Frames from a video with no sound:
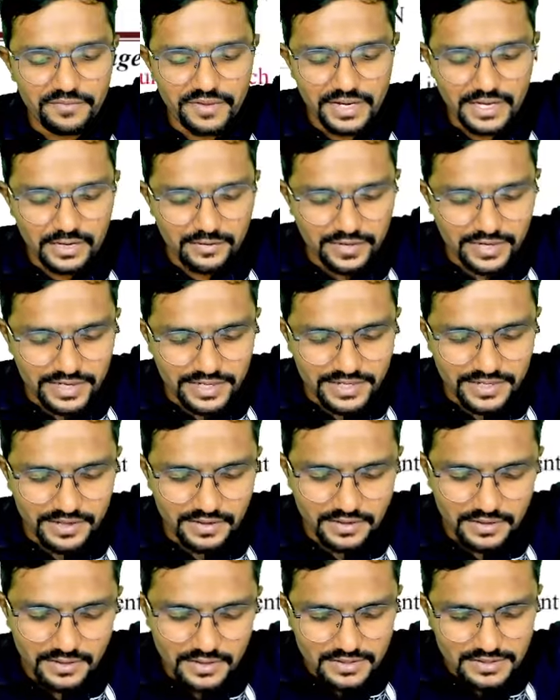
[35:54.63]
we covered it
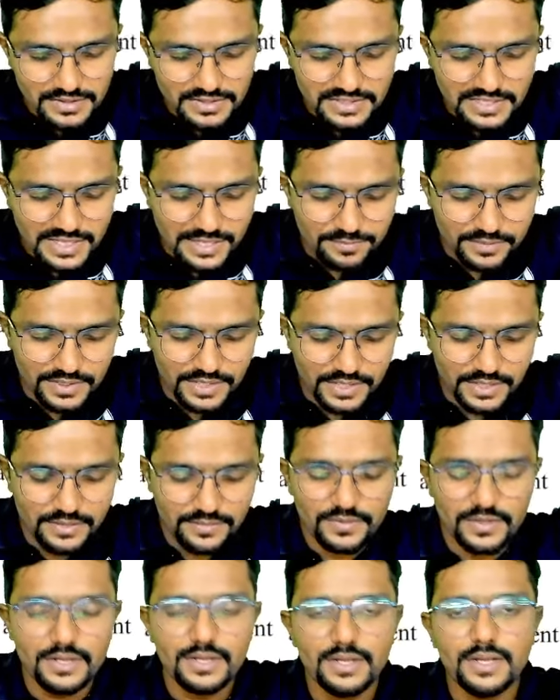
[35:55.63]
here, same thing.
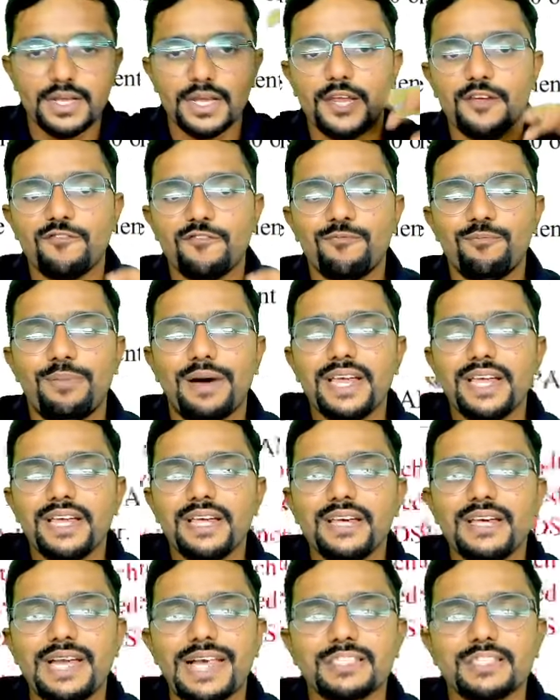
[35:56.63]
If
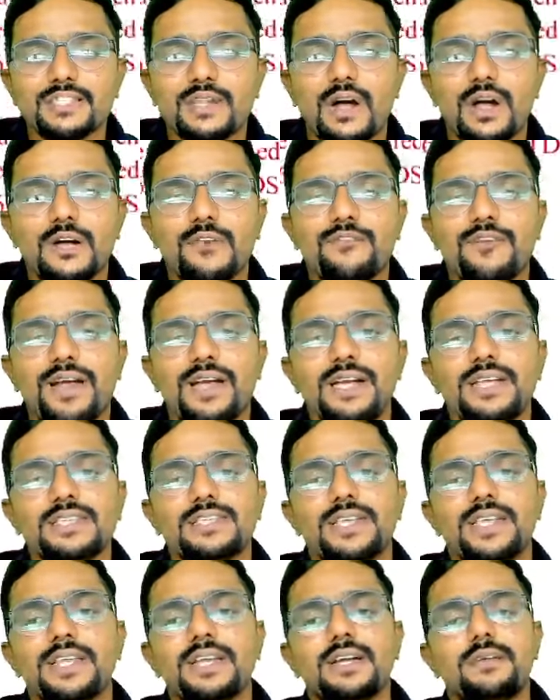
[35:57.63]
buyer has not filed his
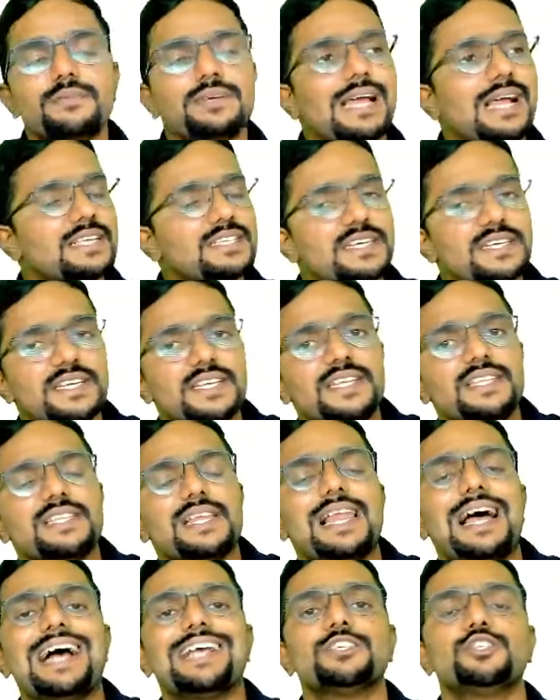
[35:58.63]
income tax return in the
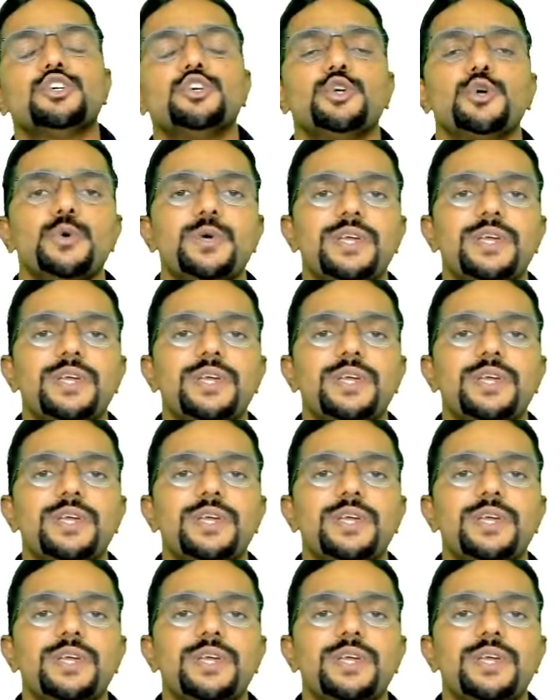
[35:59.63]
last 2